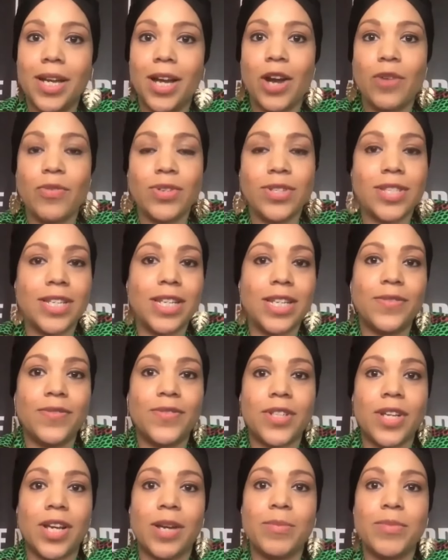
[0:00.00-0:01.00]
I
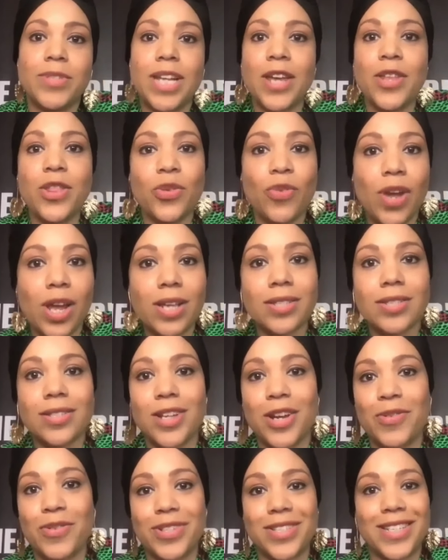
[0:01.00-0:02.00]
received death threats,
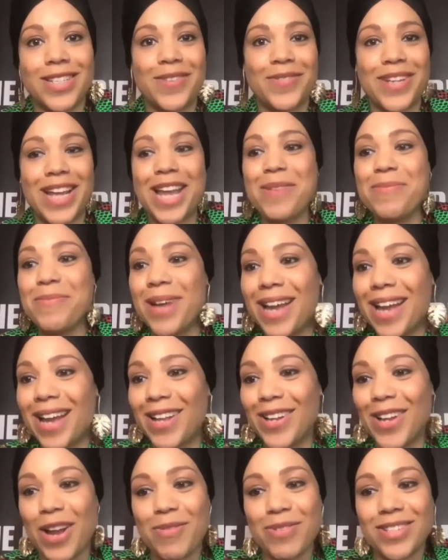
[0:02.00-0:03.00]
I received hate
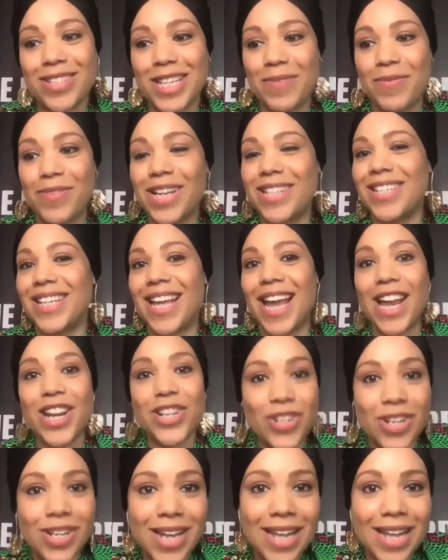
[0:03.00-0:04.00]
mail, I received
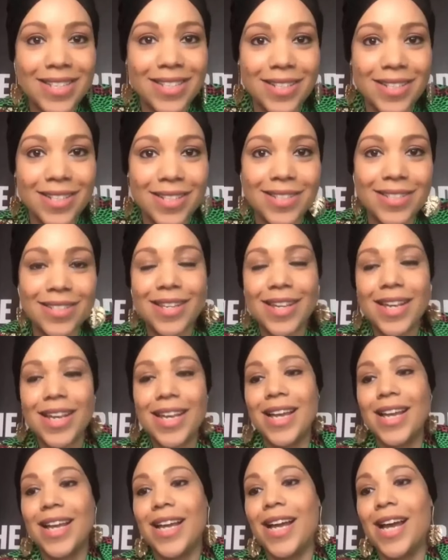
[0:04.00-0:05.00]
litigation letters,
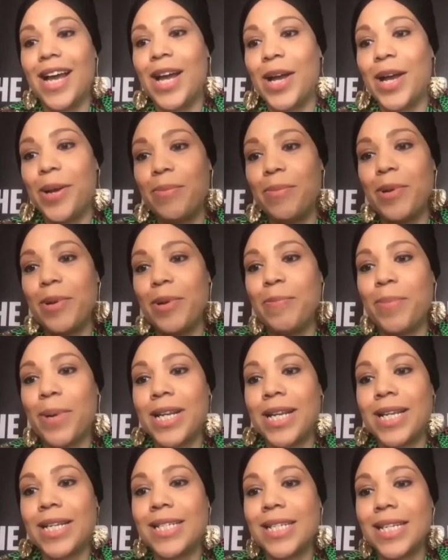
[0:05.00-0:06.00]

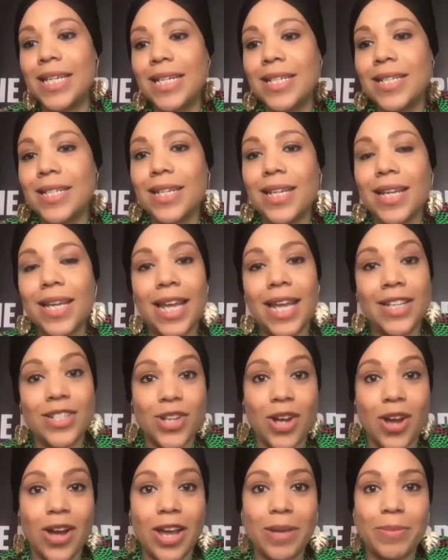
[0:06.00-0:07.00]
but it did in
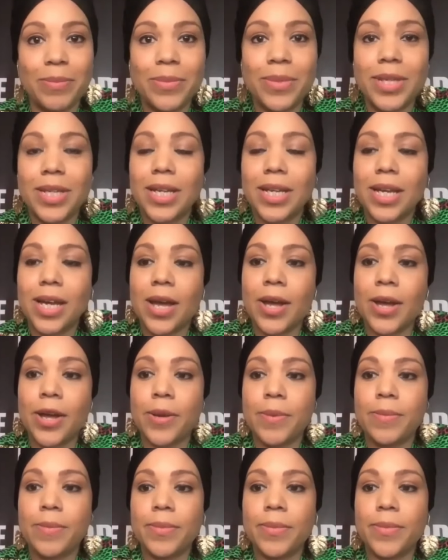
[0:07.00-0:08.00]
time
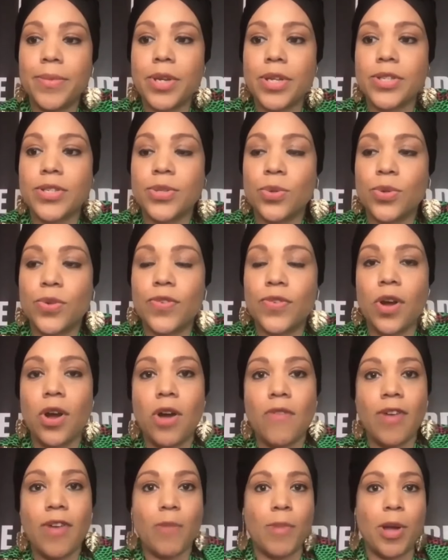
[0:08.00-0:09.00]
sort of
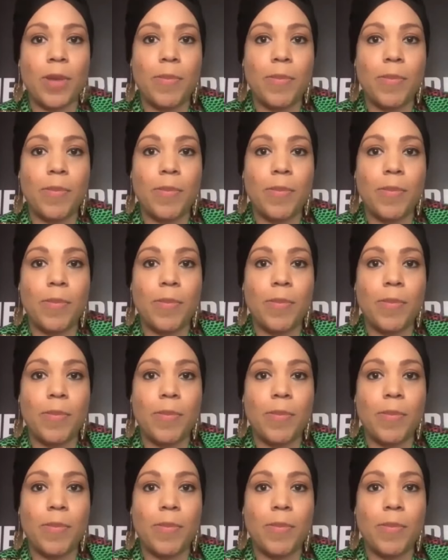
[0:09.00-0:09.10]
carve out